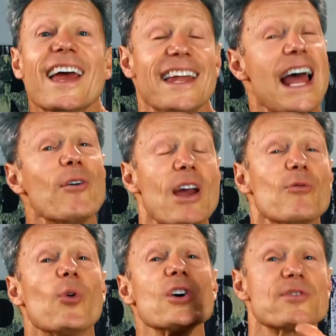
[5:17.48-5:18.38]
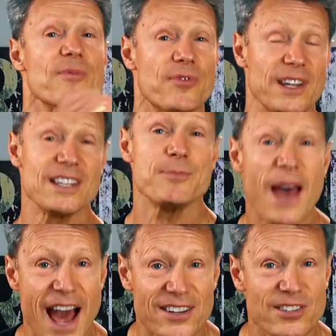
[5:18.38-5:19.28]
And now we have words from Fitness
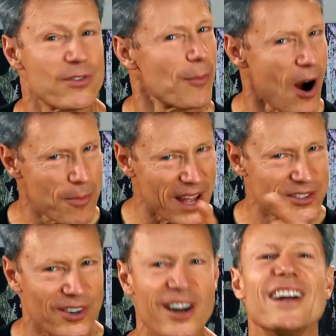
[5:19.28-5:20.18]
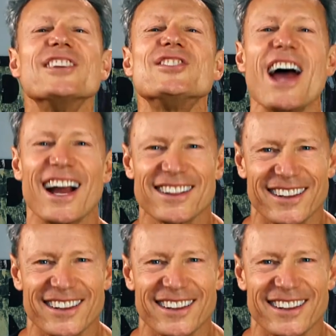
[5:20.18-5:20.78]
Past from our mentor, Jack